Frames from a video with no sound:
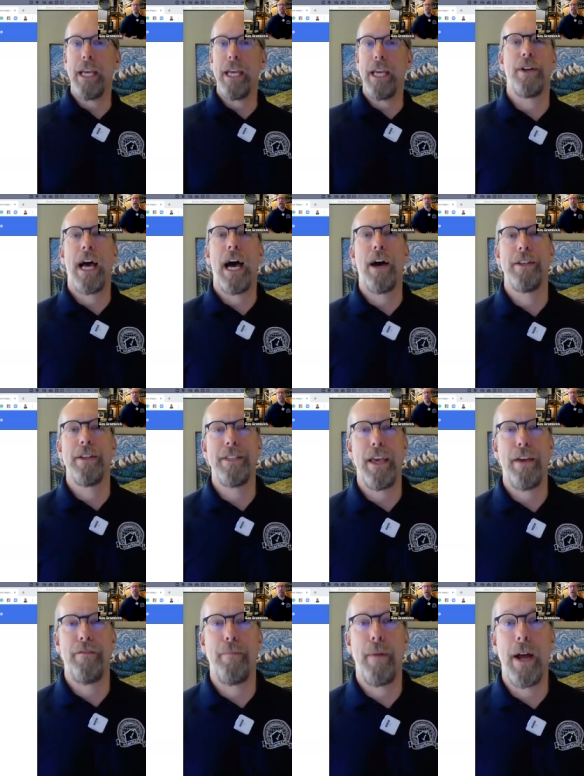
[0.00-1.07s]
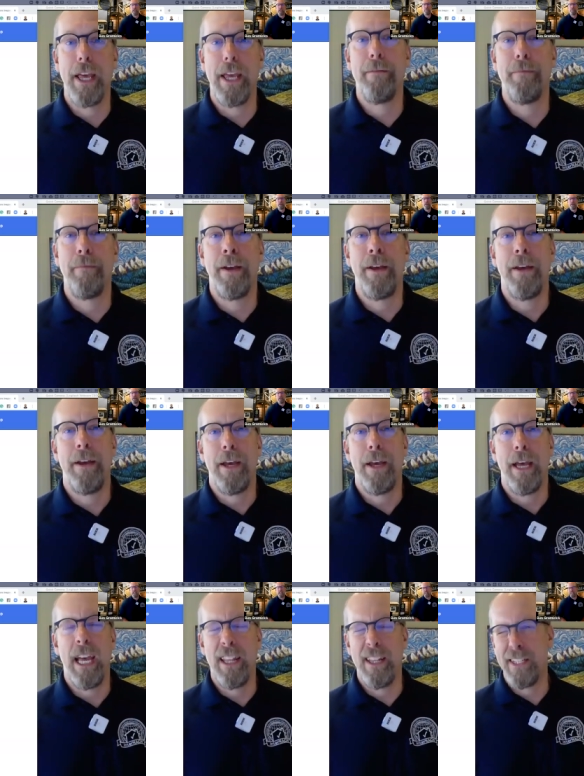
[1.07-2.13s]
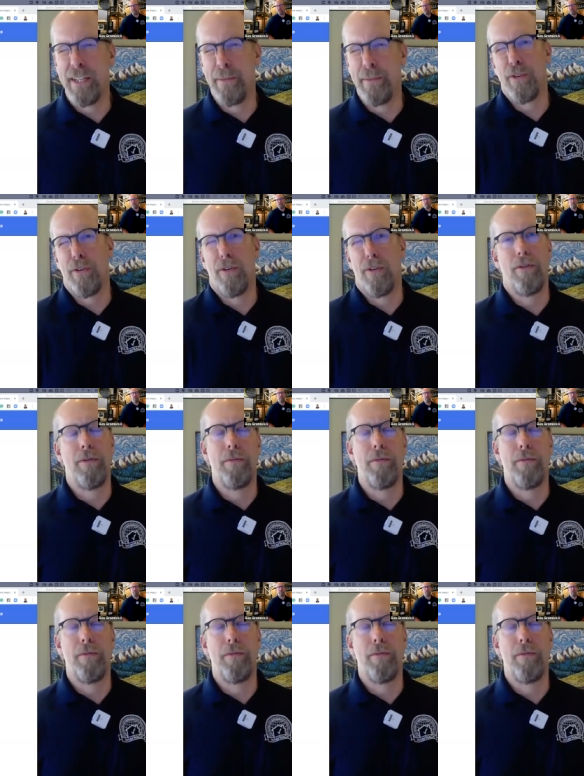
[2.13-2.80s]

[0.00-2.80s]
on how to save money. And the typical